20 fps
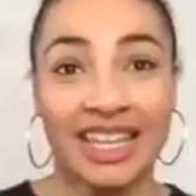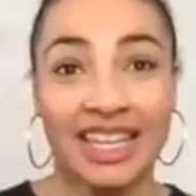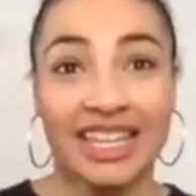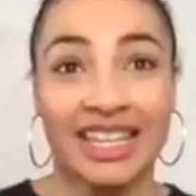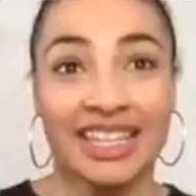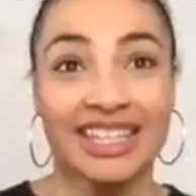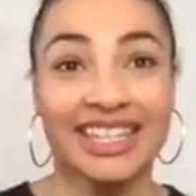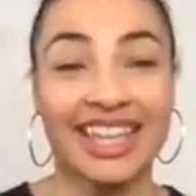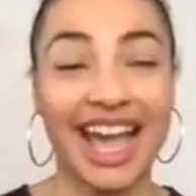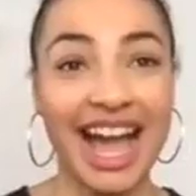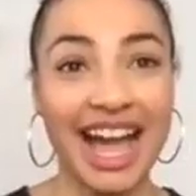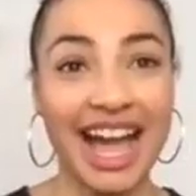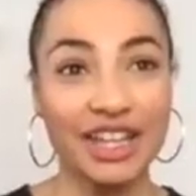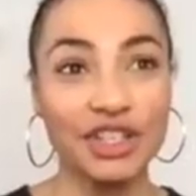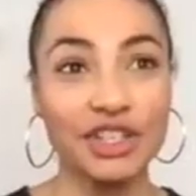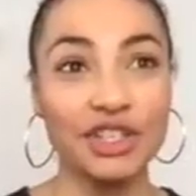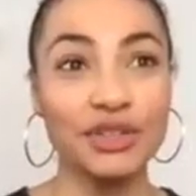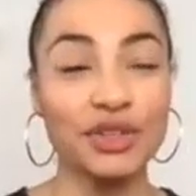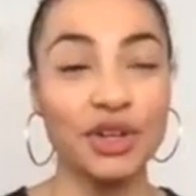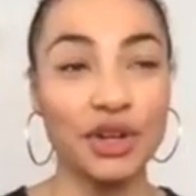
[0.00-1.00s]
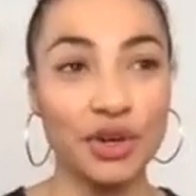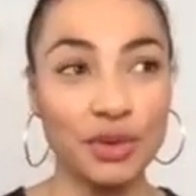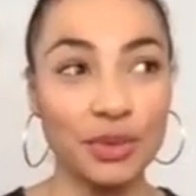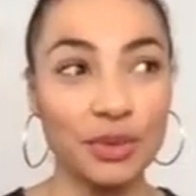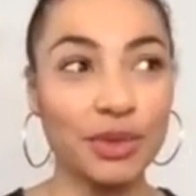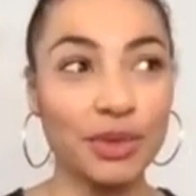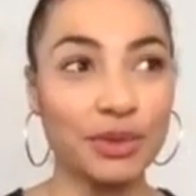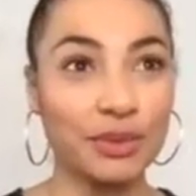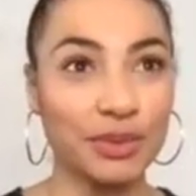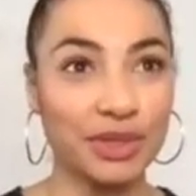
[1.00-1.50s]
Yeah,
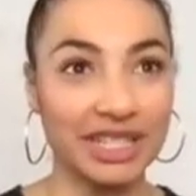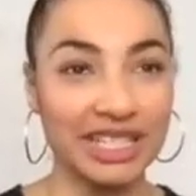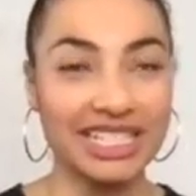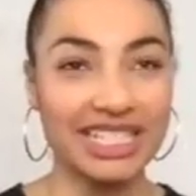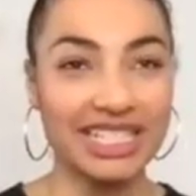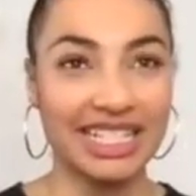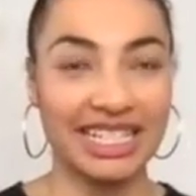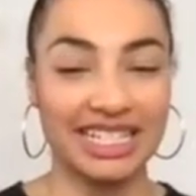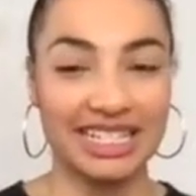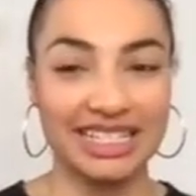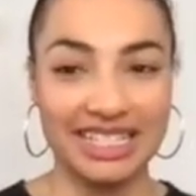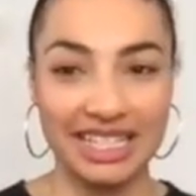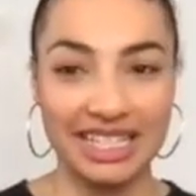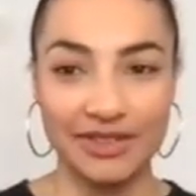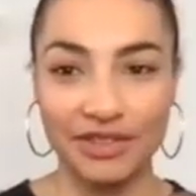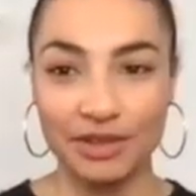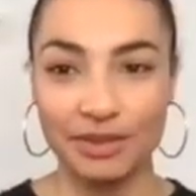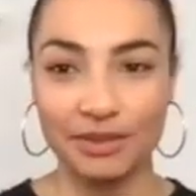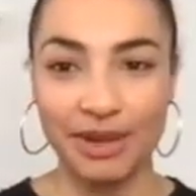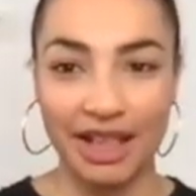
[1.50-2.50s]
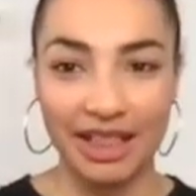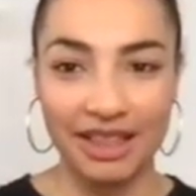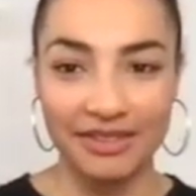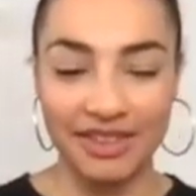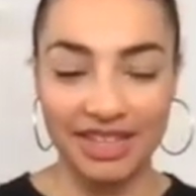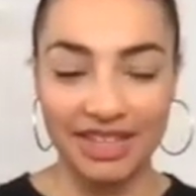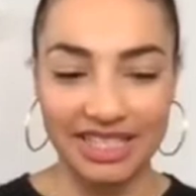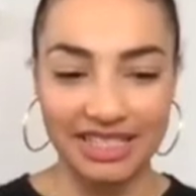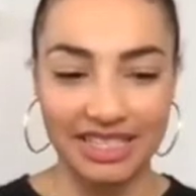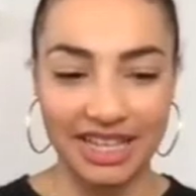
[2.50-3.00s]
what really did, and it's even
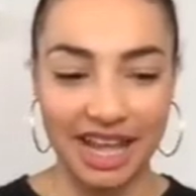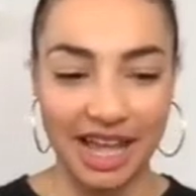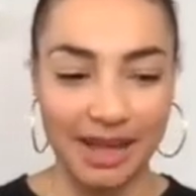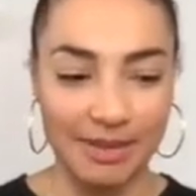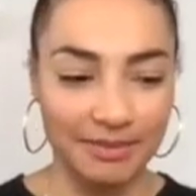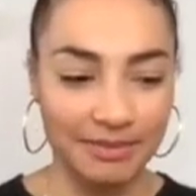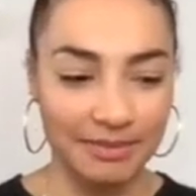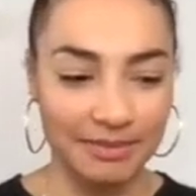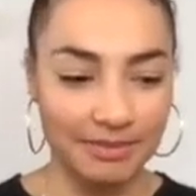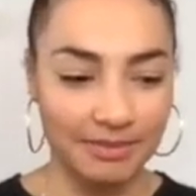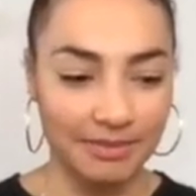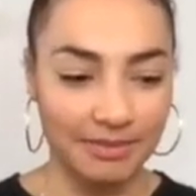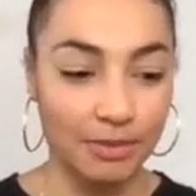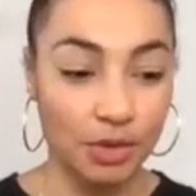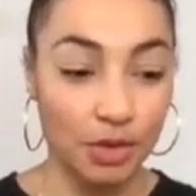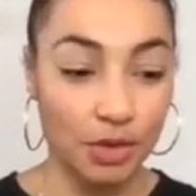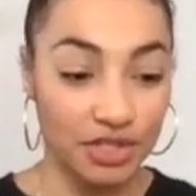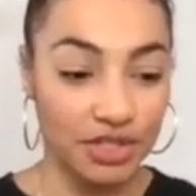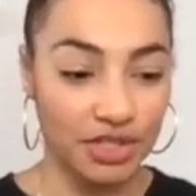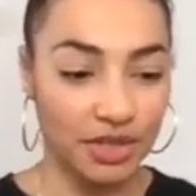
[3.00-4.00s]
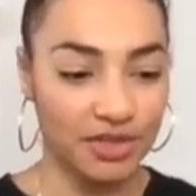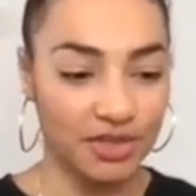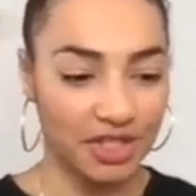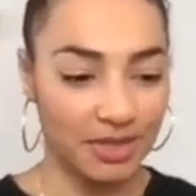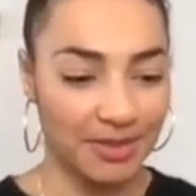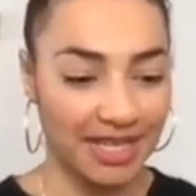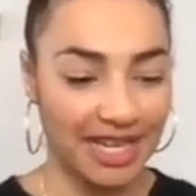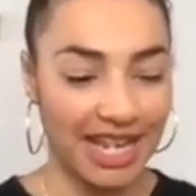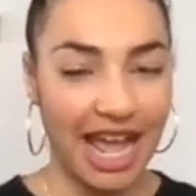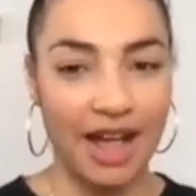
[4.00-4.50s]
relevant more so to
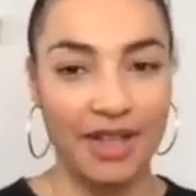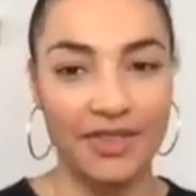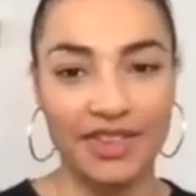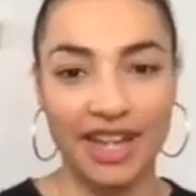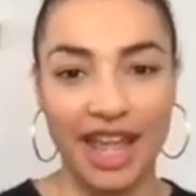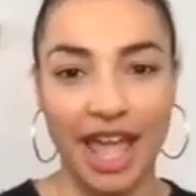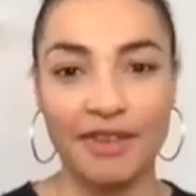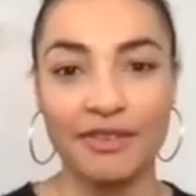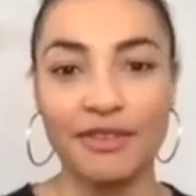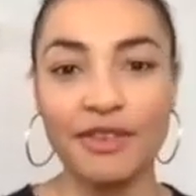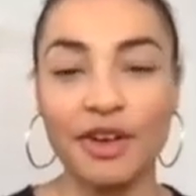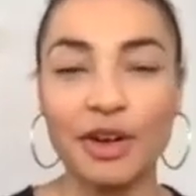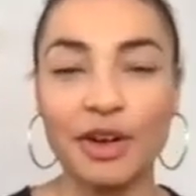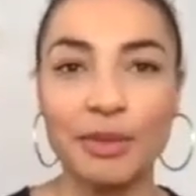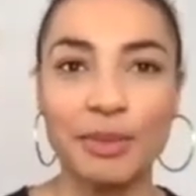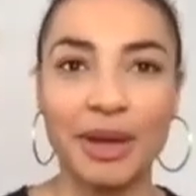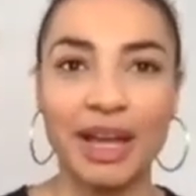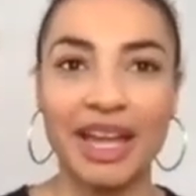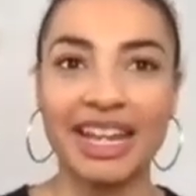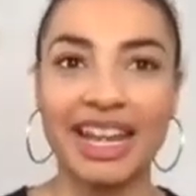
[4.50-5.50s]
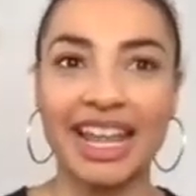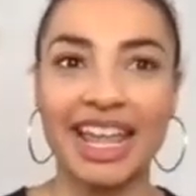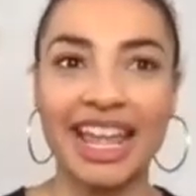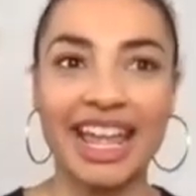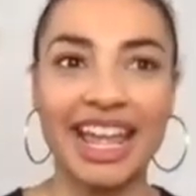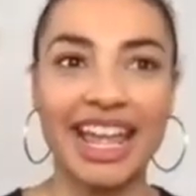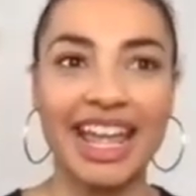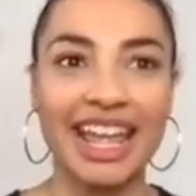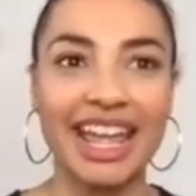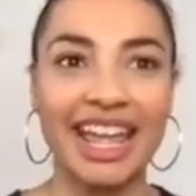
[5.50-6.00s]
me now than ever, but
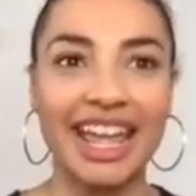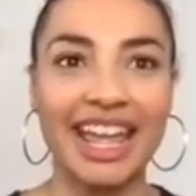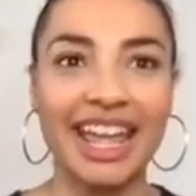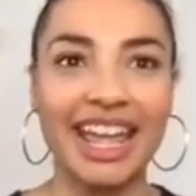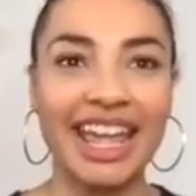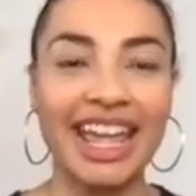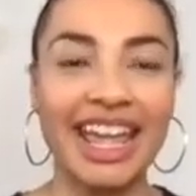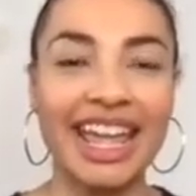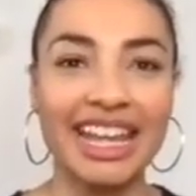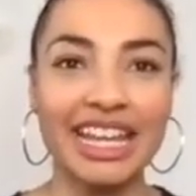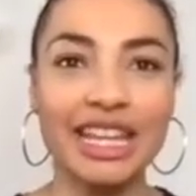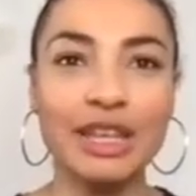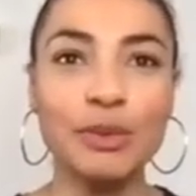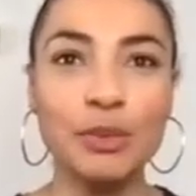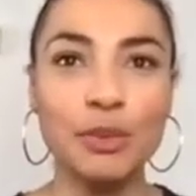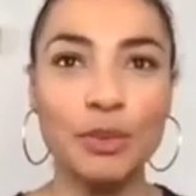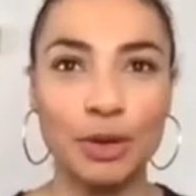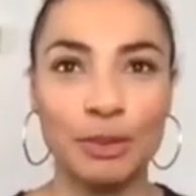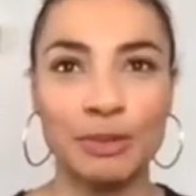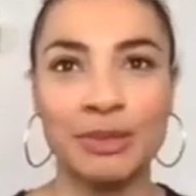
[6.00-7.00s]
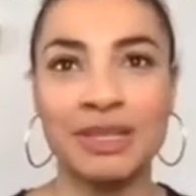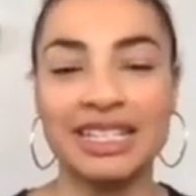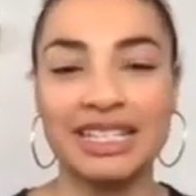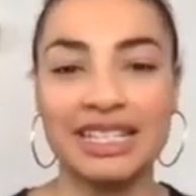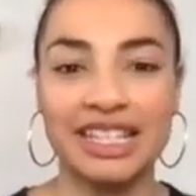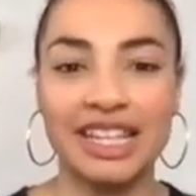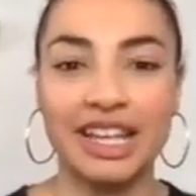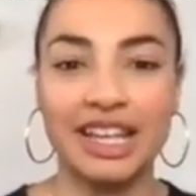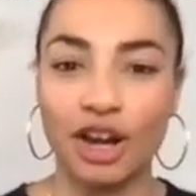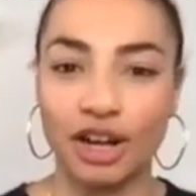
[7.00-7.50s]
any woman in
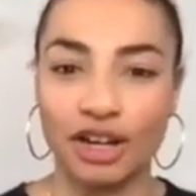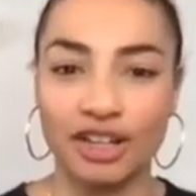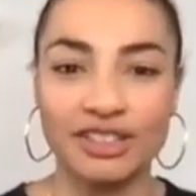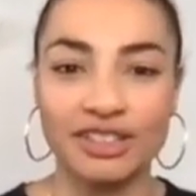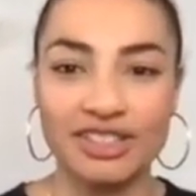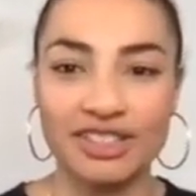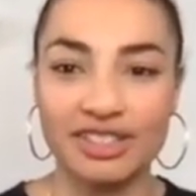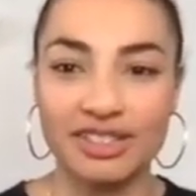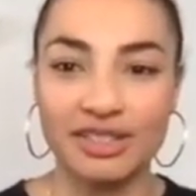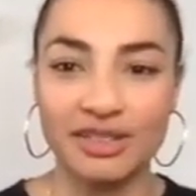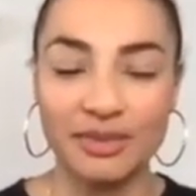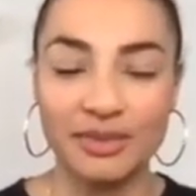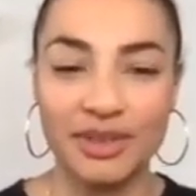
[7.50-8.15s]
the arts with